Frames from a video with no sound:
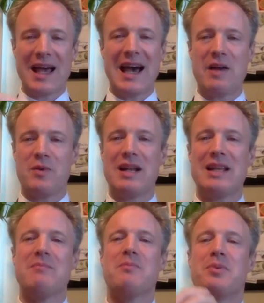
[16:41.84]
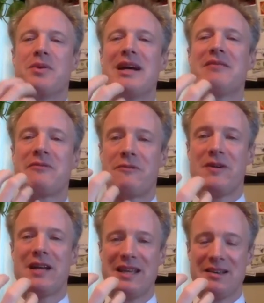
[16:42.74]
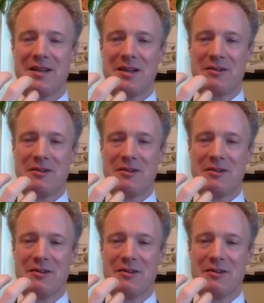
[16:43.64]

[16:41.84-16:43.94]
and really break free